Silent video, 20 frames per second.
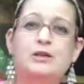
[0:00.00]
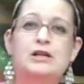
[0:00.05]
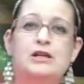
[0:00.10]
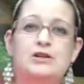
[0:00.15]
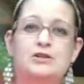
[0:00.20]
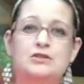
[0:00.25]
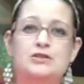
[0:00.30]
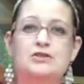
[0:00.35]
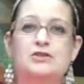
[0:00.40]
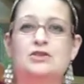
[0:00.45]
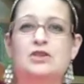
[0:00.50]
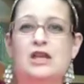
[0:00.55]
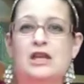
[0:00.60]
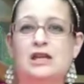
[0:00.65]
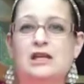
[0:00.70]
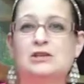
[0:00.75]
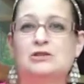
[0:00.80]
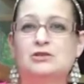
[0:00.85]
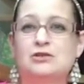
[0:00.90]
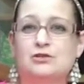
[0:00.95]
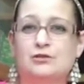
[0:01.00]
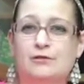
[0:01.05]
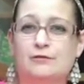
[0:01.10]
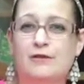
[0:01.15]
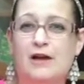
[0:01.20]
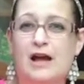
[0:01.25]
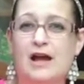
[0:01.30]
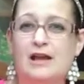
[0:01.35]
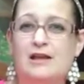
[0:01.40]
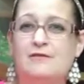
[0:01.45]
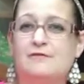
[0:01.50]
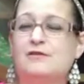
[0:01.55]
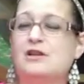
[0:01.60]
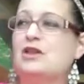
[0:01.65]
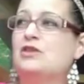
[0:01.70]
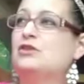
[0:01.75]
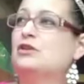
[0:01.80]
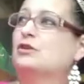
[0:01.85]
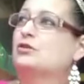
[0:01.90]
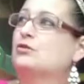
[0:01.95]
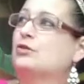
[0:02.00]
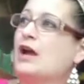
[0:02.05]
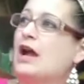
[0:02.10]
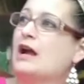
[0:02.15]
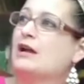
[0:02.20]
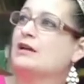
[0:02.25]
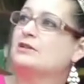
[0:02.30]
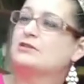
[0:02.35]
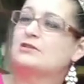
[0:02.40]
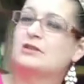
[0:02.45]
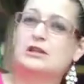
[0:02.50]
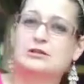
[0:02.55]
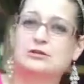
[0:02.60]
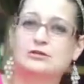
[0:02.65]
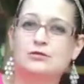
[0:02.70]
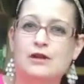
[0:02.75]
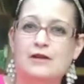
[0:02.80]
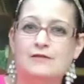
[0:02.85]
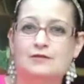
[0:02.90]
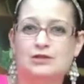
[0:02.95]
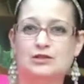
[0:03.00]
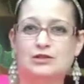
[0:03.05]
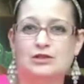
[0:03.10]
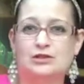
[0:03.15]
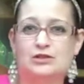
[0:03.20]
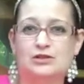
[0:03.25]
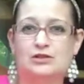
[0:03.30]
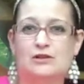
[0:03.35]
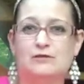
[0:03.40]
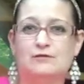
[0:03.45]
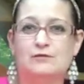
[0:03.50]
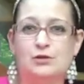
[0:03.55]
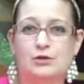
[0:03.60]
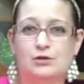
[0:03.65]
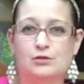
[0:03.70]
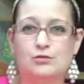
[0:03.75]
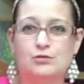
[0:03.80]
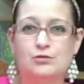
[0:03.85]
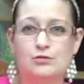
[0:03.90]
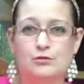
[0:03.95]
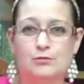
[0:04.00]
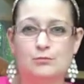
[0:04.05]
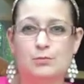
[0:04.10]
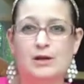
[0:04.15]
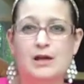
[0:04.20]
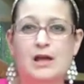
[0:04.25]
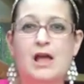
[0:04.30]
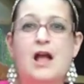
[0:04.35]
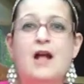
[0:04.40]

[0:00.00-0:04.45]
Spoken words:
because they can survive in the cracks and crevices of your coop.